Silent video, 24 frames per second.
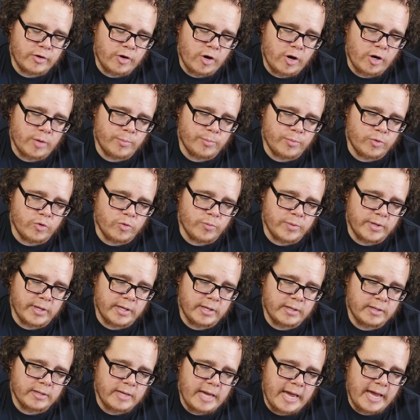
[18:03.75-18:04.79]
heart
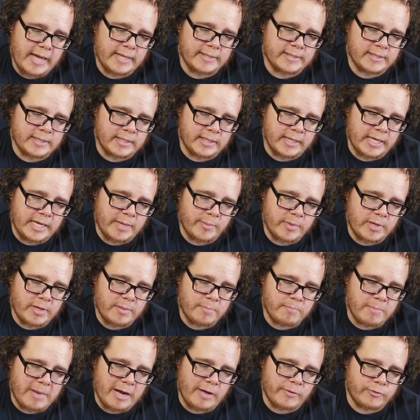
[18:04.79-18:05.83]
booming, hands clammy,
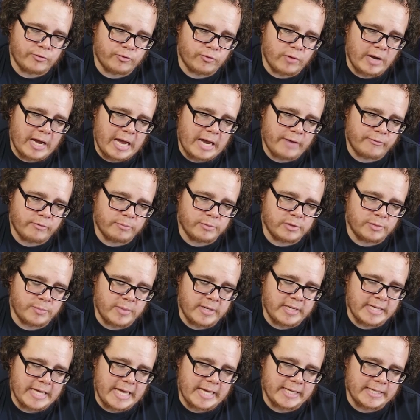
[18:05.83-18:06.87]
mouth dry from
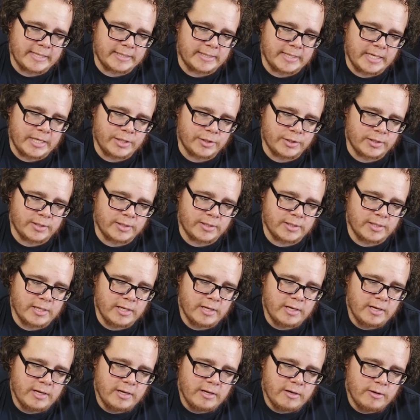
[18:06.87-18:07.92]
spitting accusations,
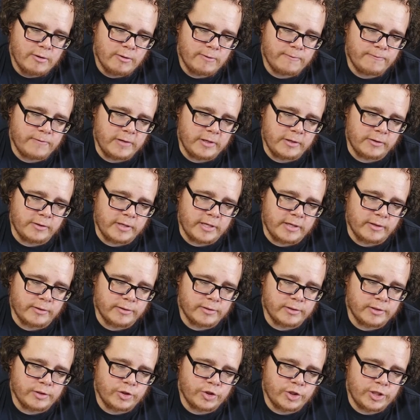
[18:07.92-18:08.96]
her
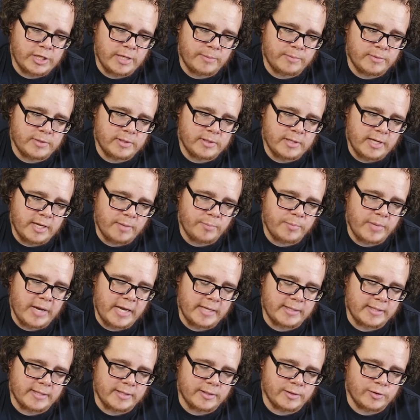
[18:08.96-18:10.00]
fingernails chipped and
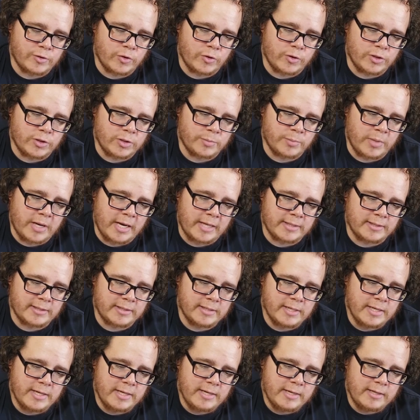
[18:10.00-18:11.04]
painted in certain
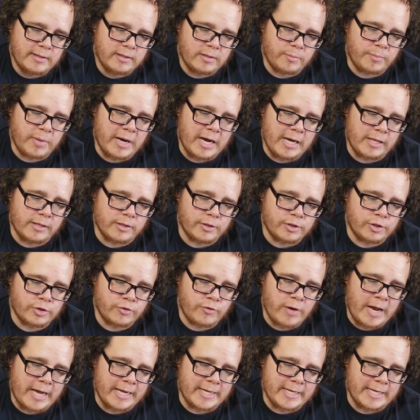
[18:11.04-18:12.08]
spots, the polish
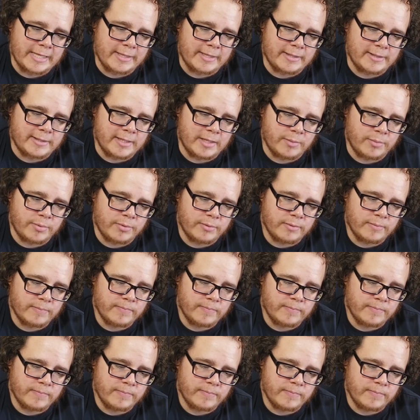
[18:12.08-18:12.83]
cracking at the tip.